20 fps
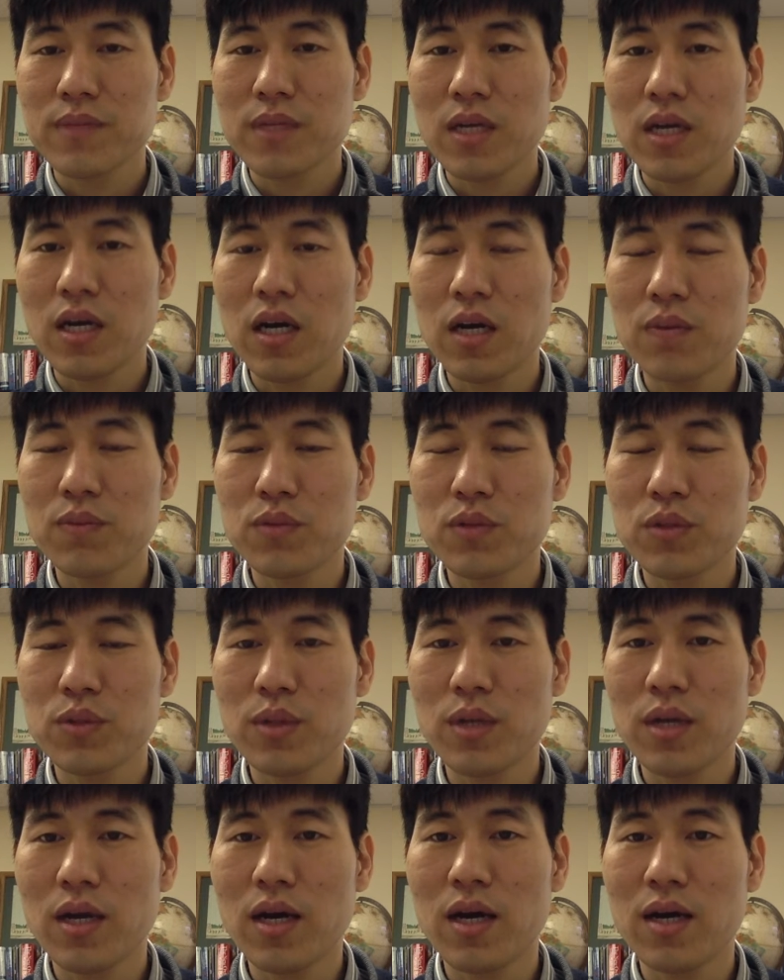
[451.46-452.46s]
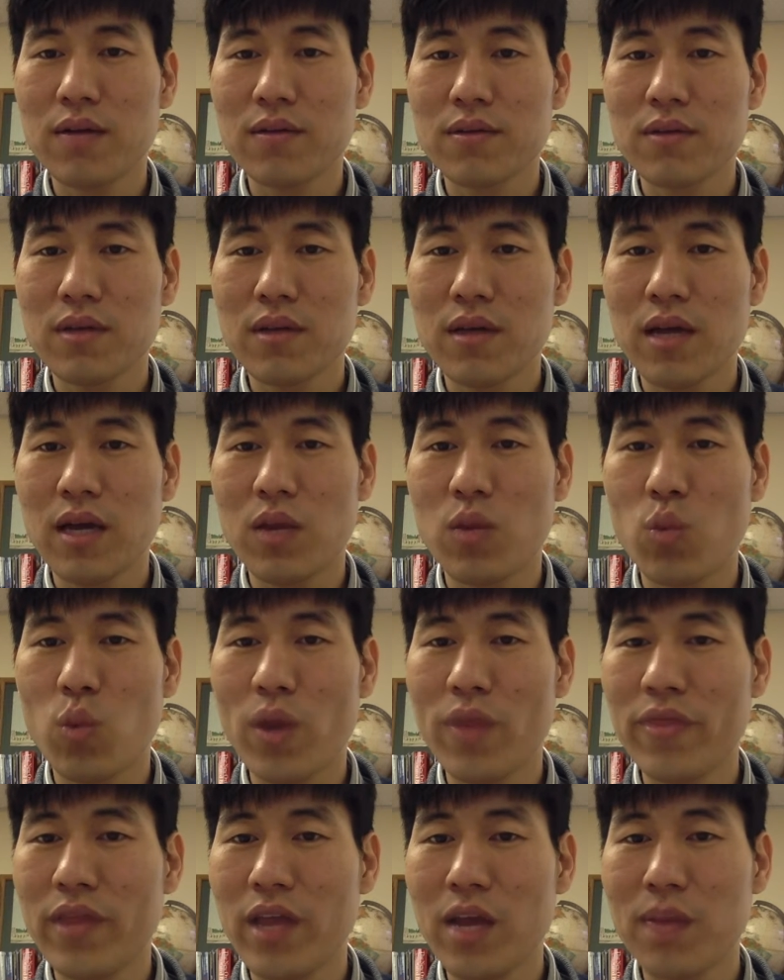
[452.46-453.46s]
come to God, and
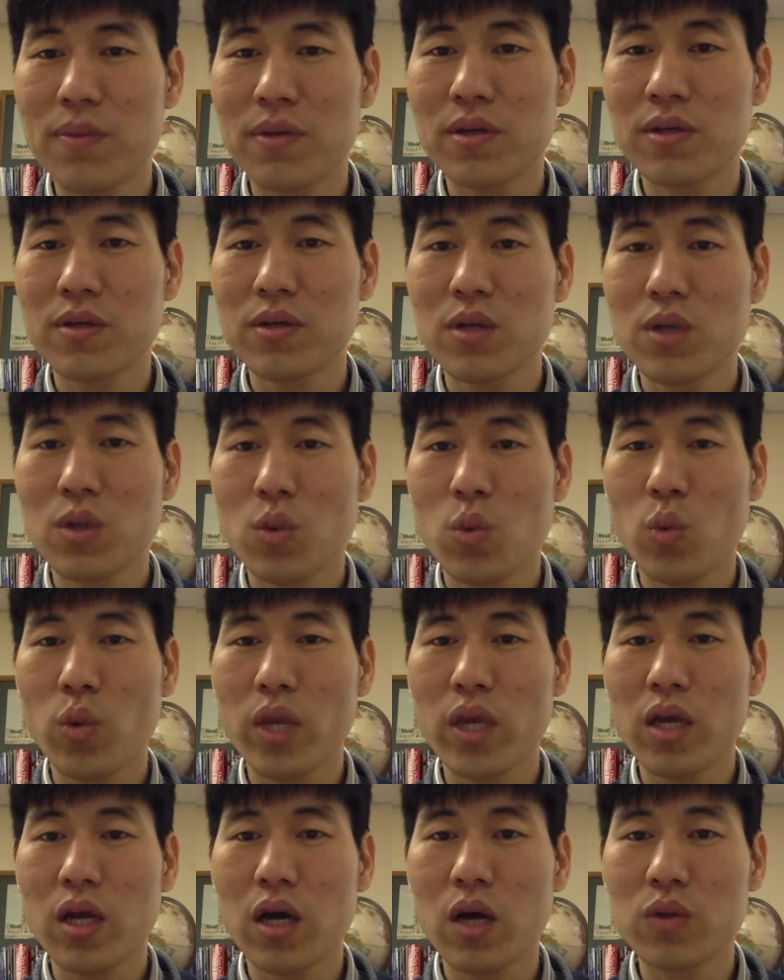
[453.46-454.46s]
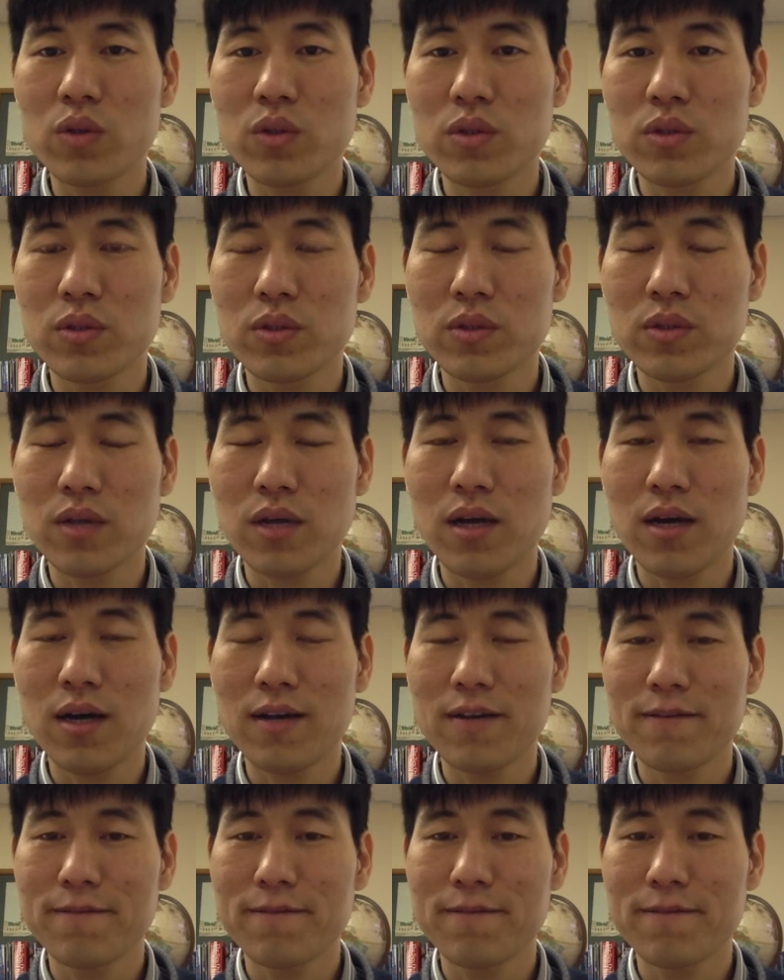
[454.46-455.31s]
whenever we go to God.